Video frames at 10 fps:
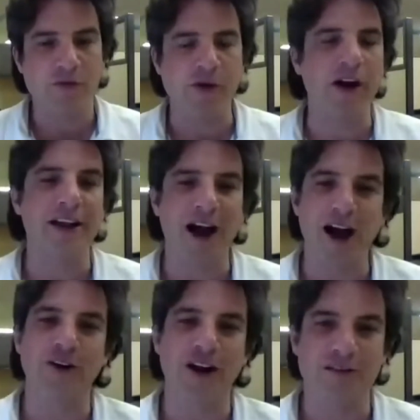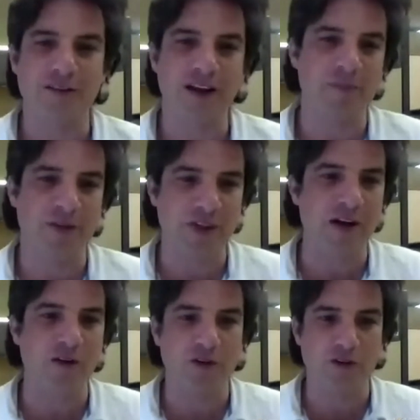frankly I don't understand, but
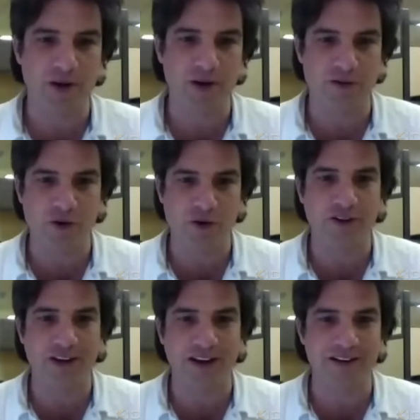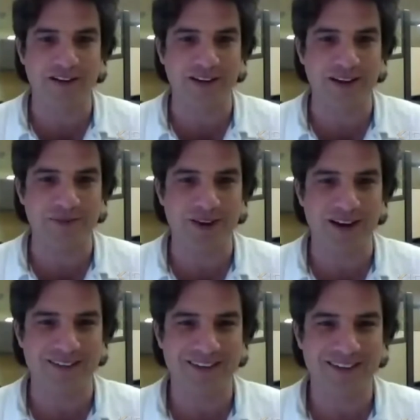thank goodness my strong technical team
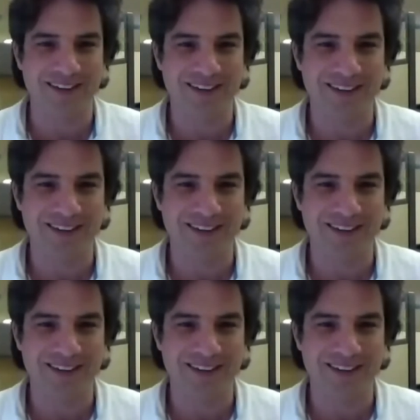does.